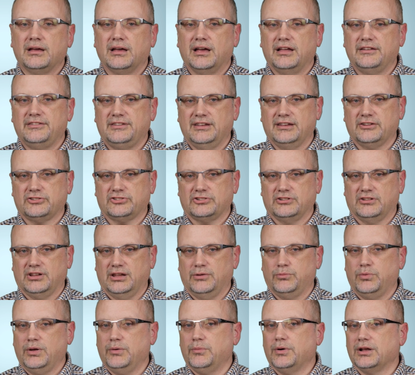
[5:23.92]

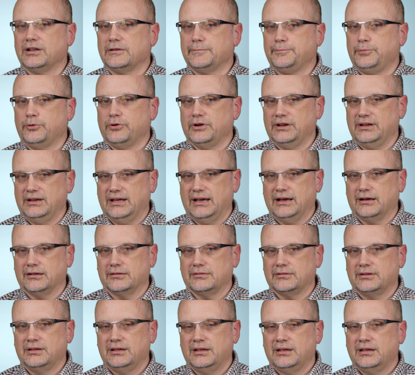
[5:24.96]
Additionally, we want to point out,